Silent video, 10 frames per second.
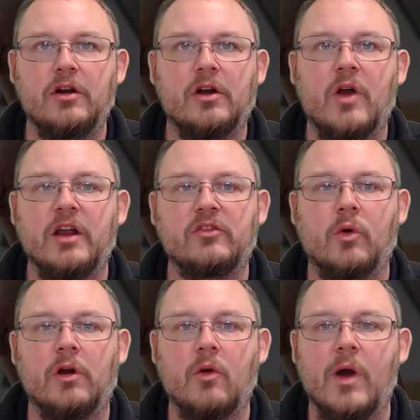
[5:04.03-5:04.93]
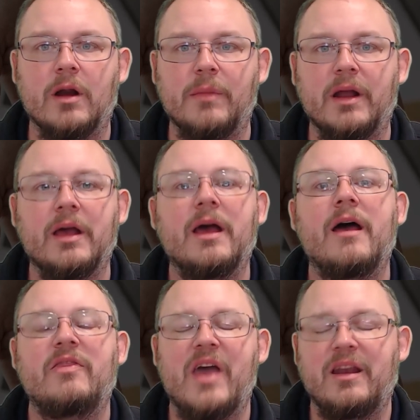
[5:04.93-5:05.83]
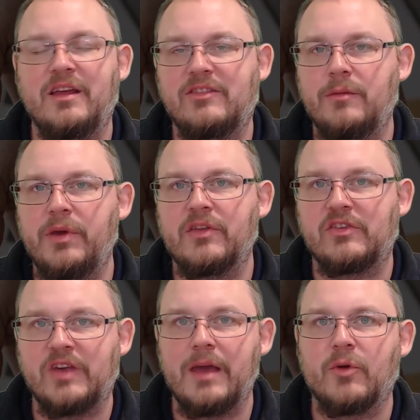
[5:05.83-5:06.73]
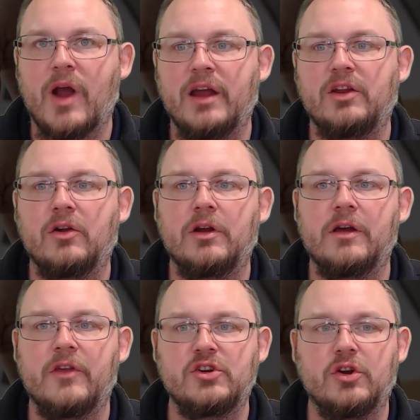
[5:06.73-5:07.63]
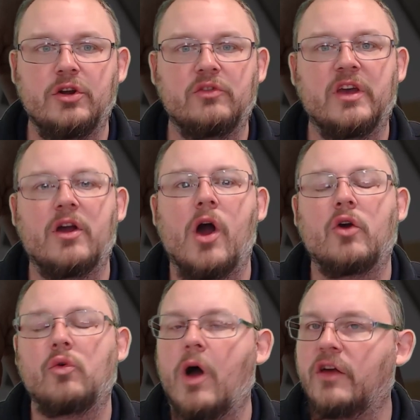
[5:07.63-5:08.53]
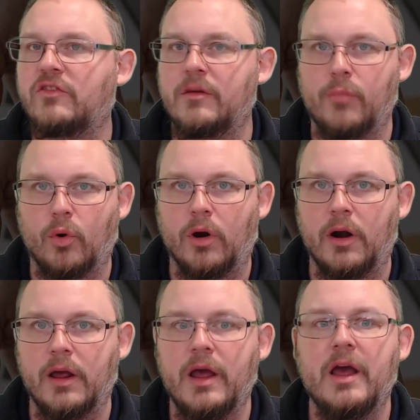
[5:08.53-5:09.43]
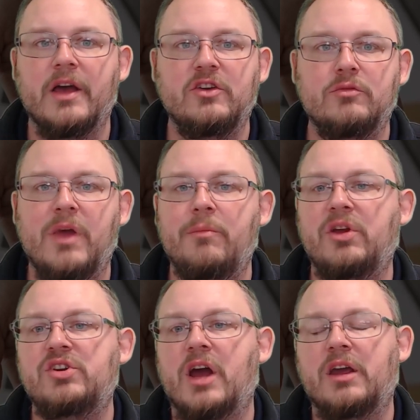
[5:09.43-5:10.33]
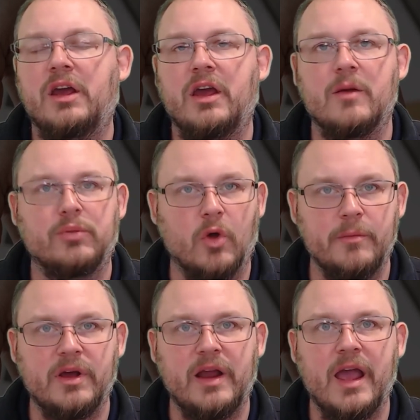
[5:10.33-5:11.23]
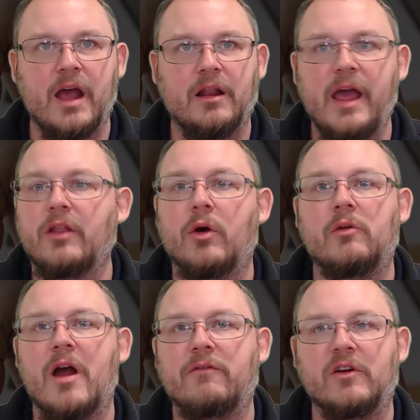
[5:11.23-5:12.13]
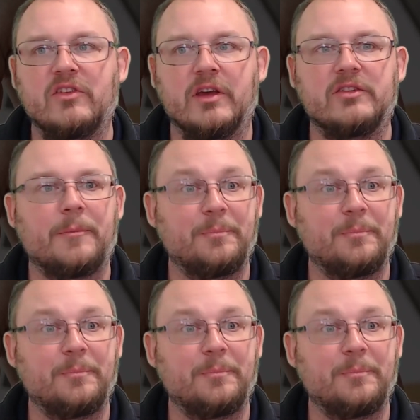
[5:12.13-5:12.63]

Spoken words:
credit score requirement, that needs to be the same criteria that you're using across the board. You may be checking employment and landlord references.